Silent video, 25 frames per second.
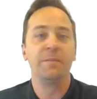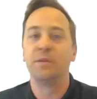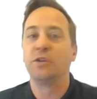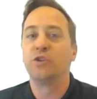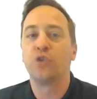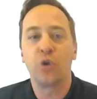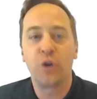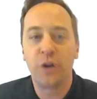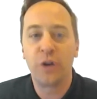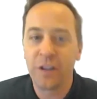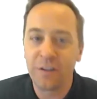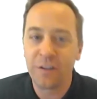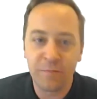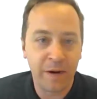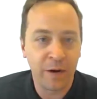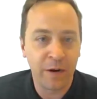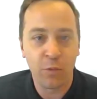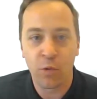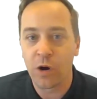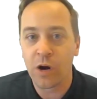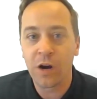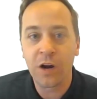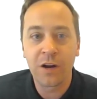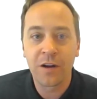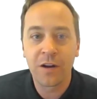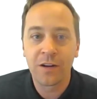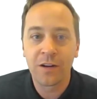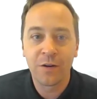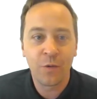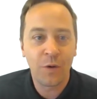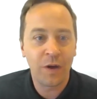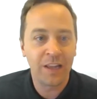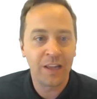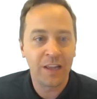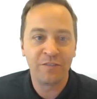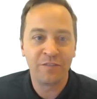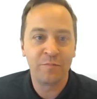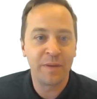the majority of my work
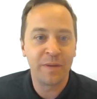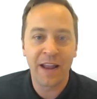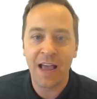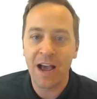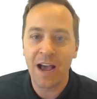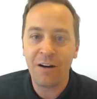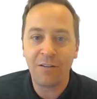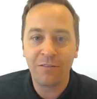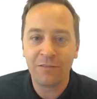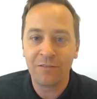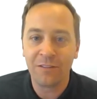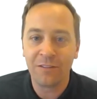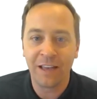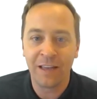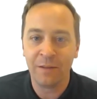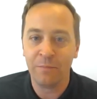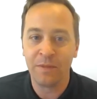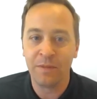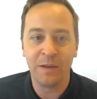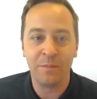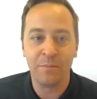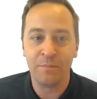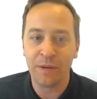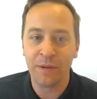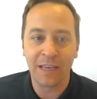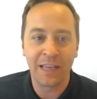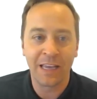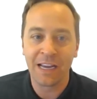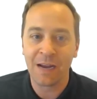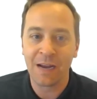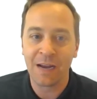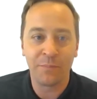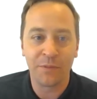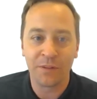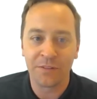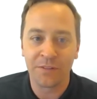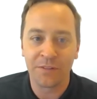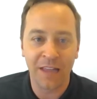while I've been out and been picking
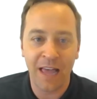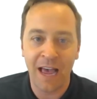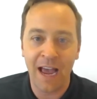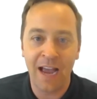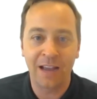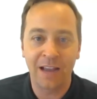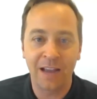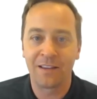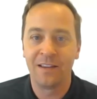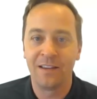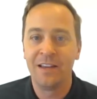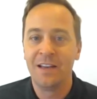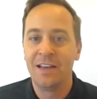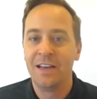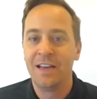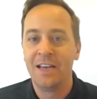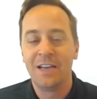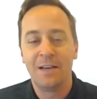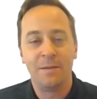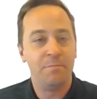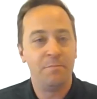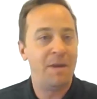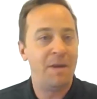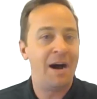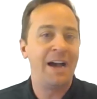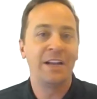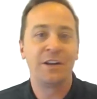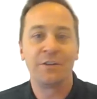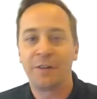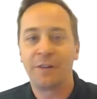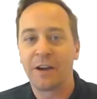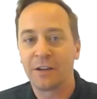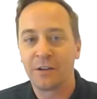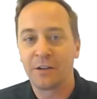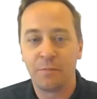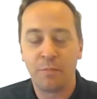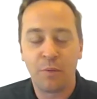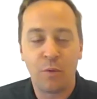up the slack. My
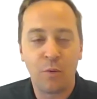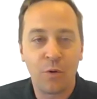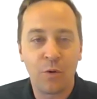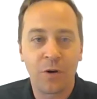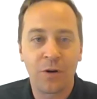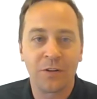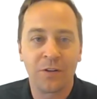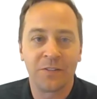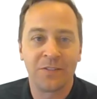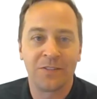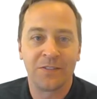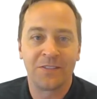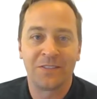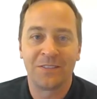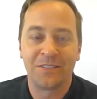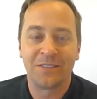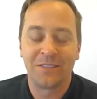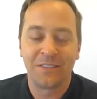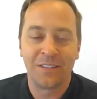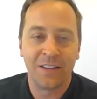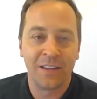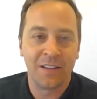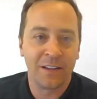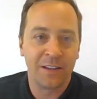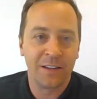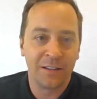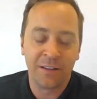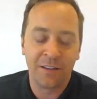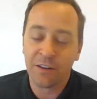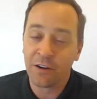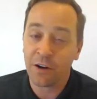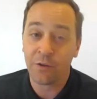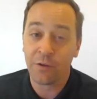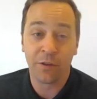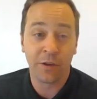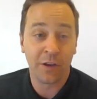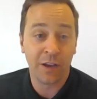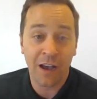direct reports,
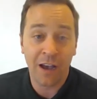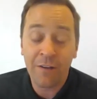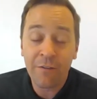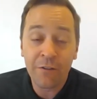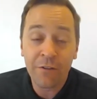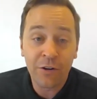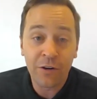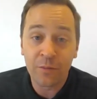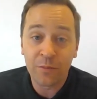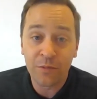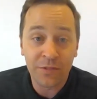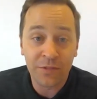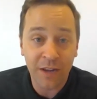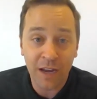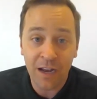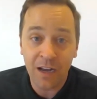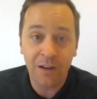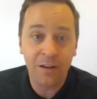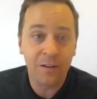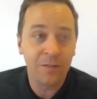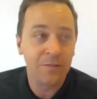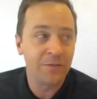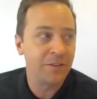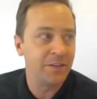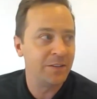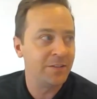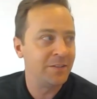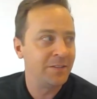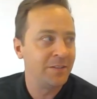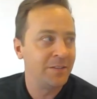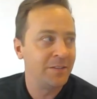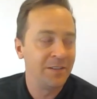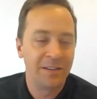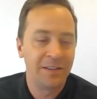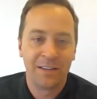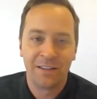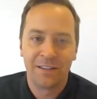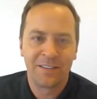the governor himself has
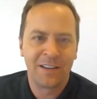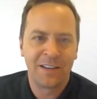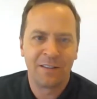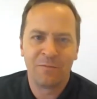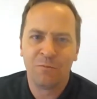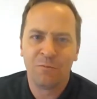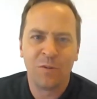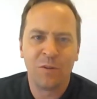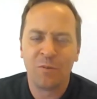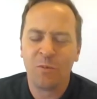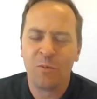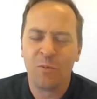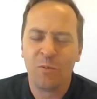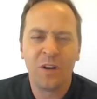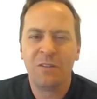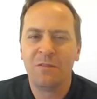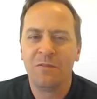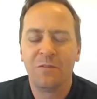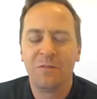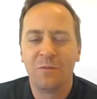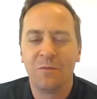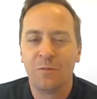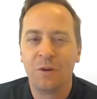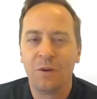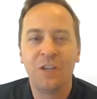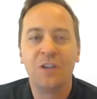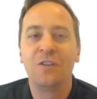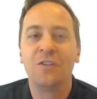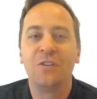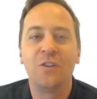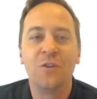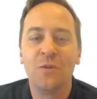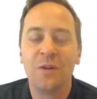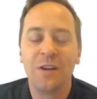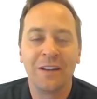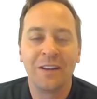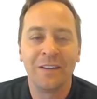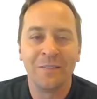said, what are you
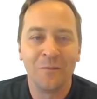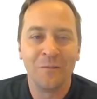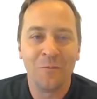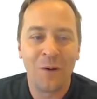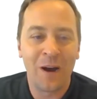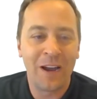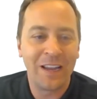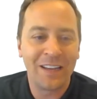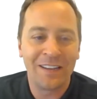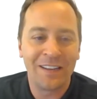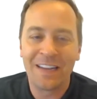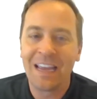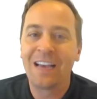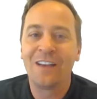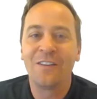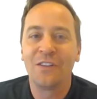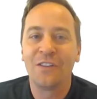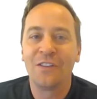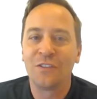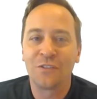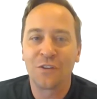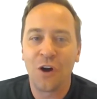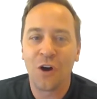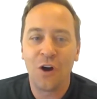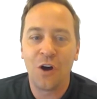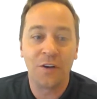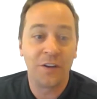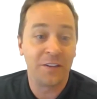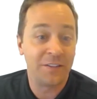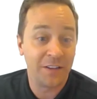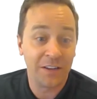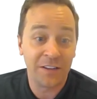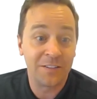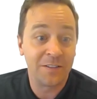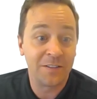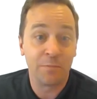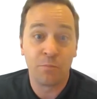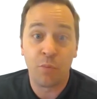doing? Why are you taking this call? And I
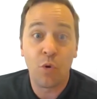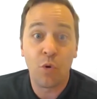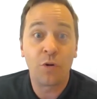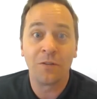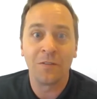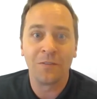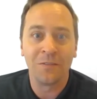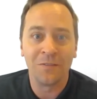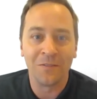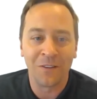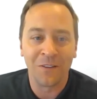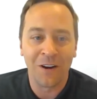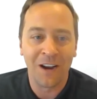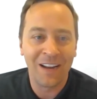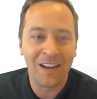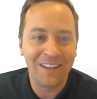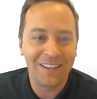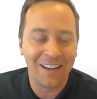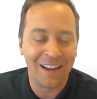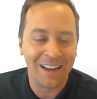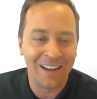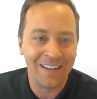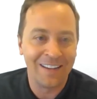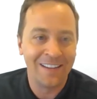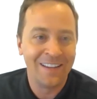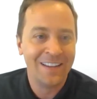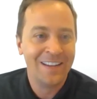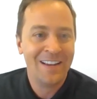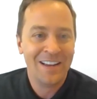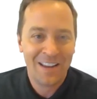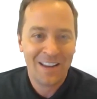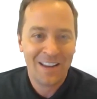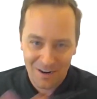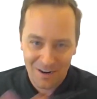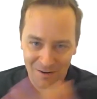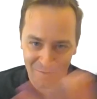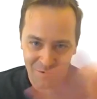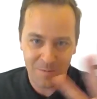said, it's important, right? I
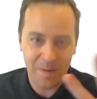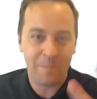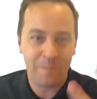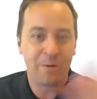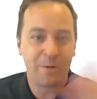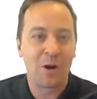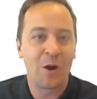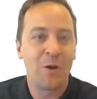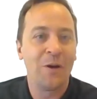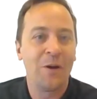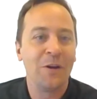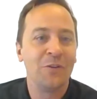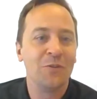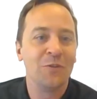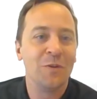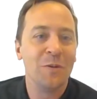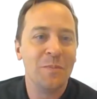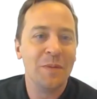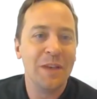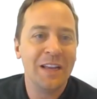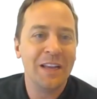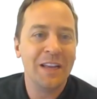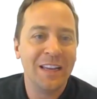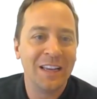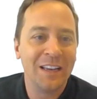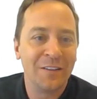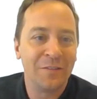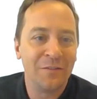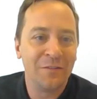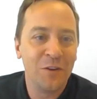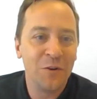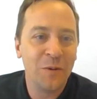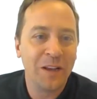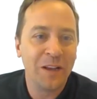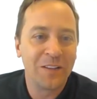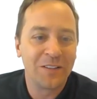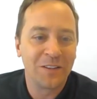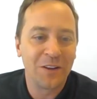remember going to a meeting a
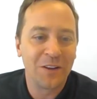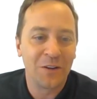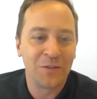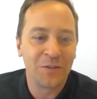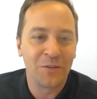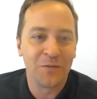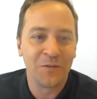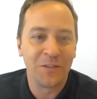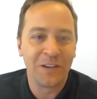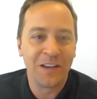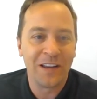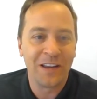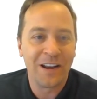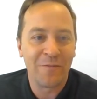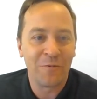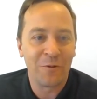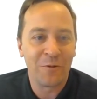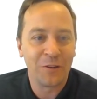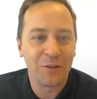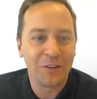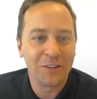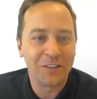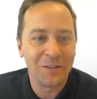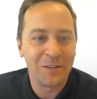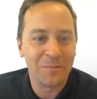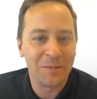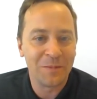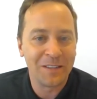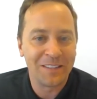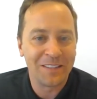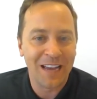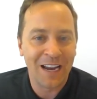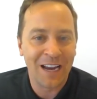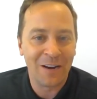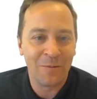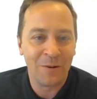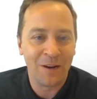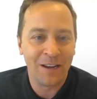few weeks ago, Sophia, and everyone looked at me
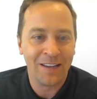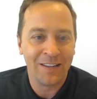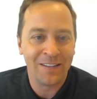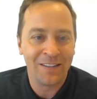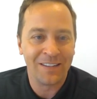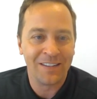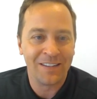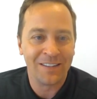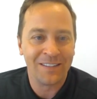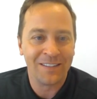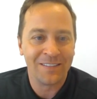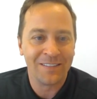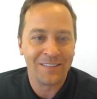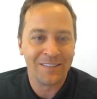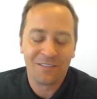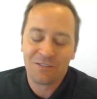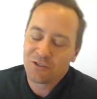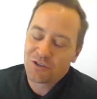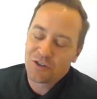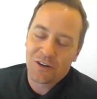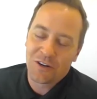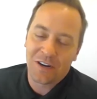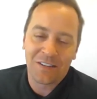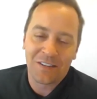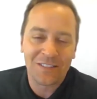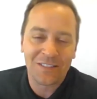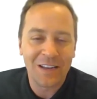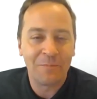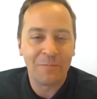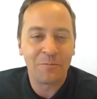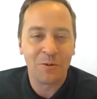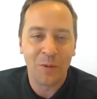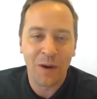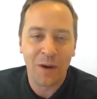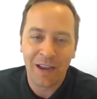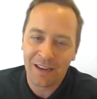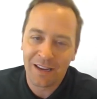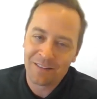sideways. And sure, I stepped
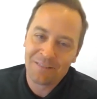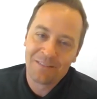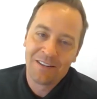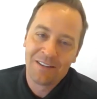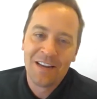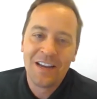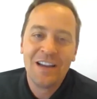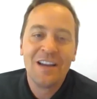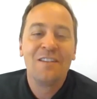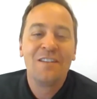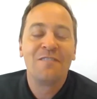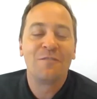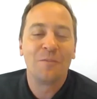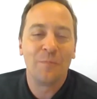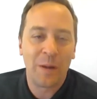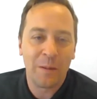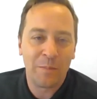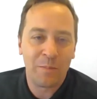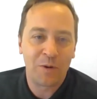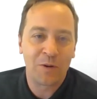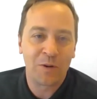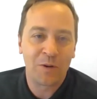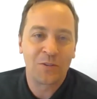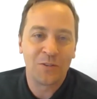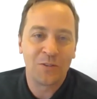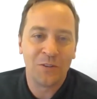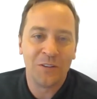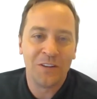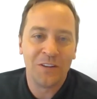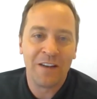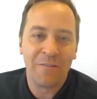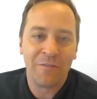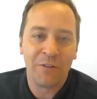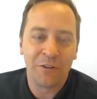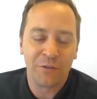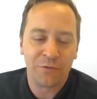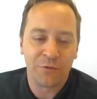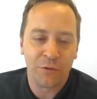away from my personal
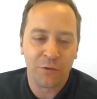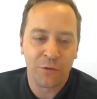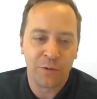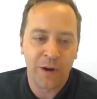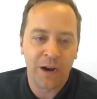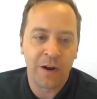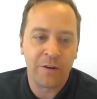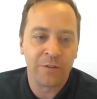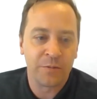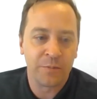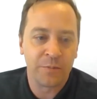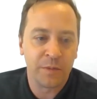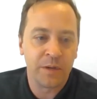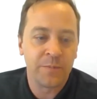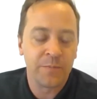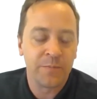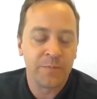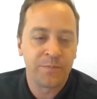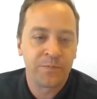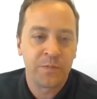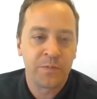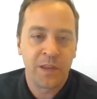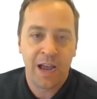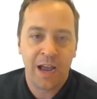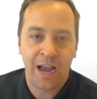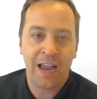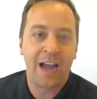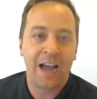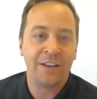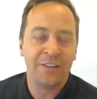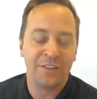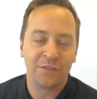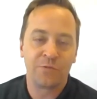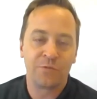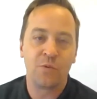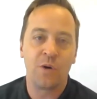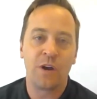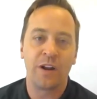endeavors for 3 hours, but I
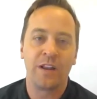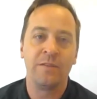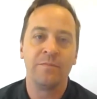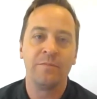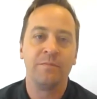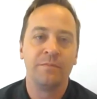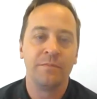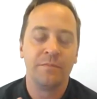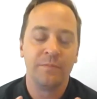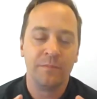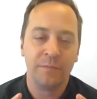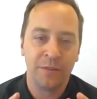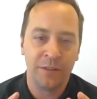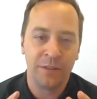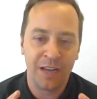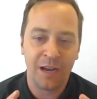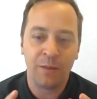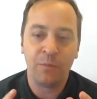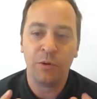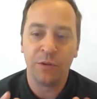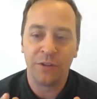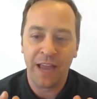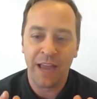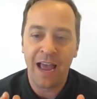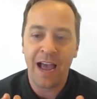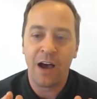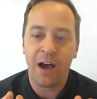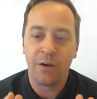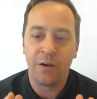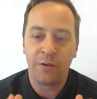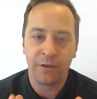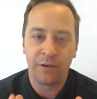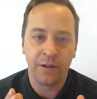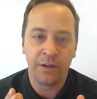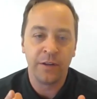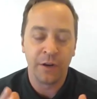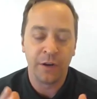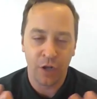just want to double
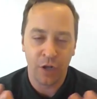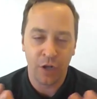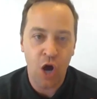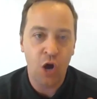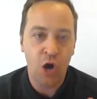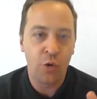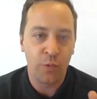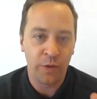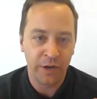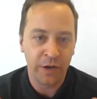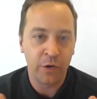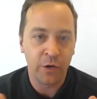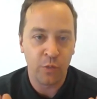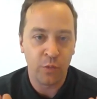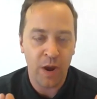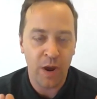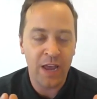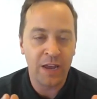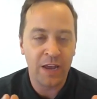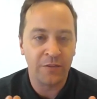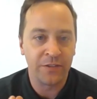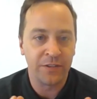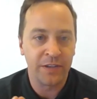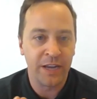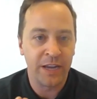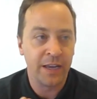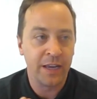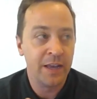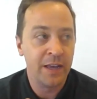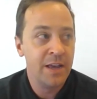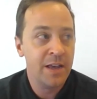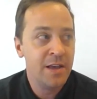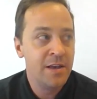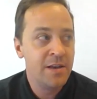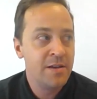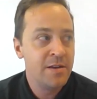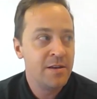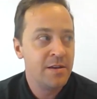down in a long-winded way of saying
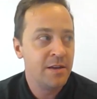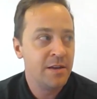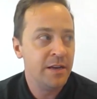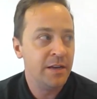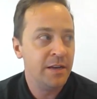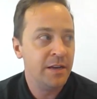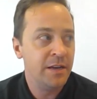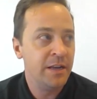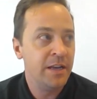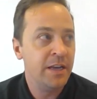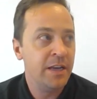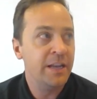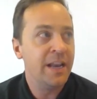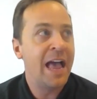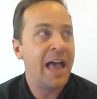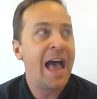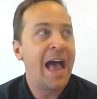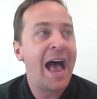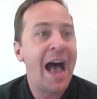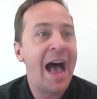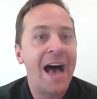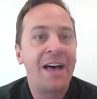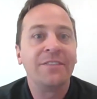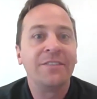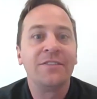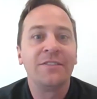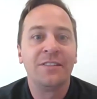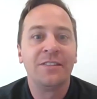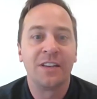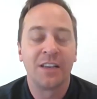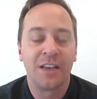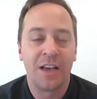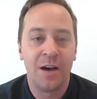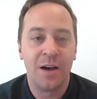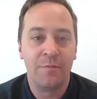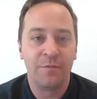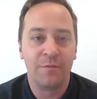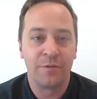it has to
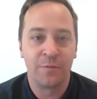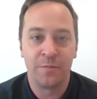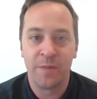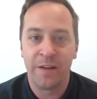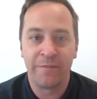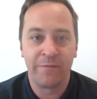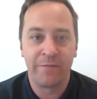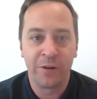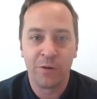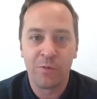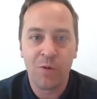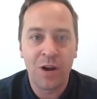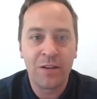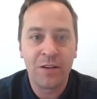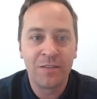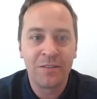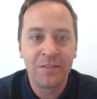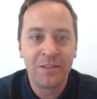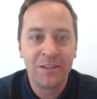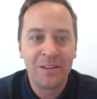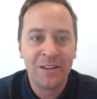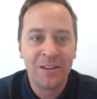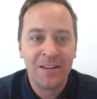come from everyone.